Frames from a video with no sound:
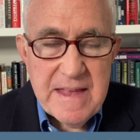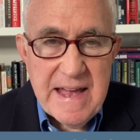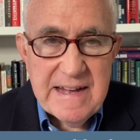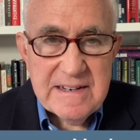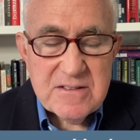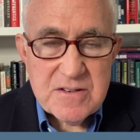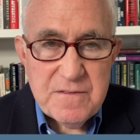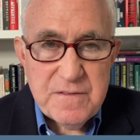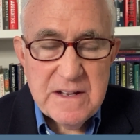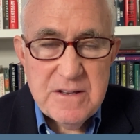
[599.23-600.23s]
And it's a
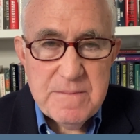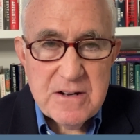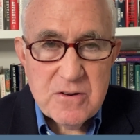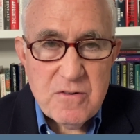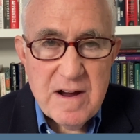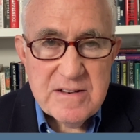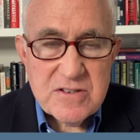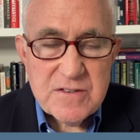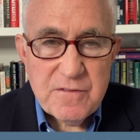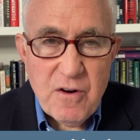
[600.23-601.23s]
fundamental
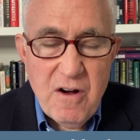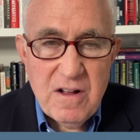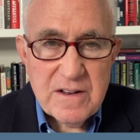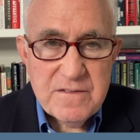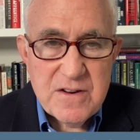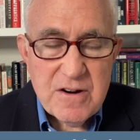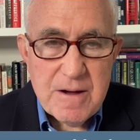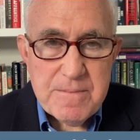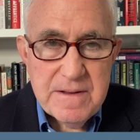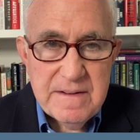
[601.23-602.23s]
crisis for all of Europe.